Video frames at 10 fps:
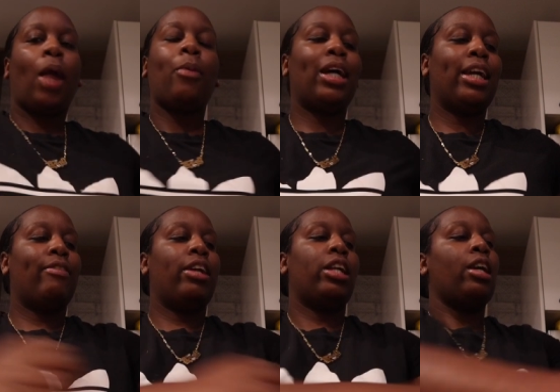yeah
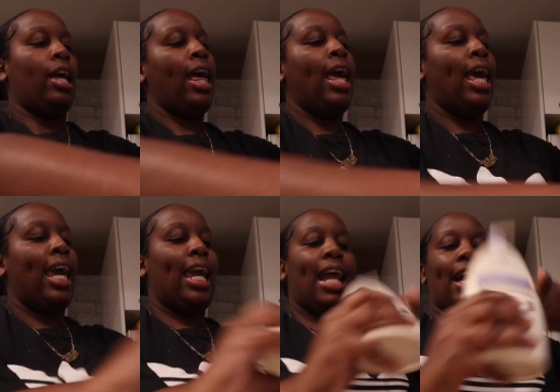get ready
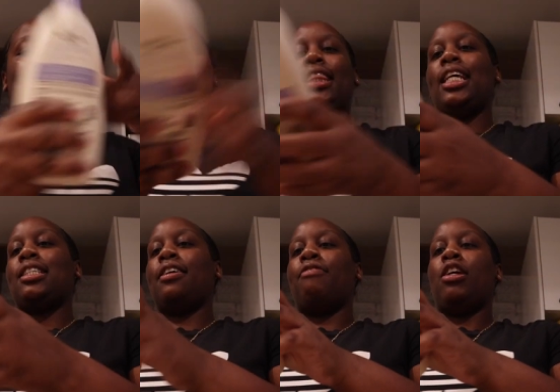and I got
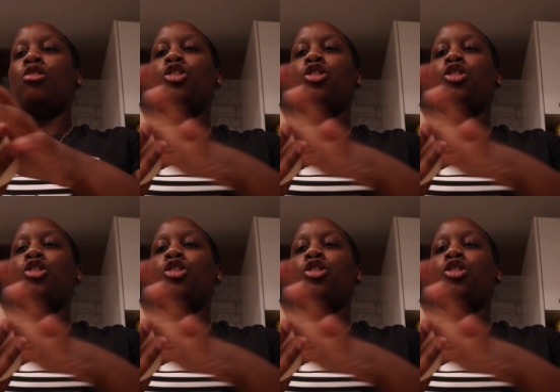this Aveeno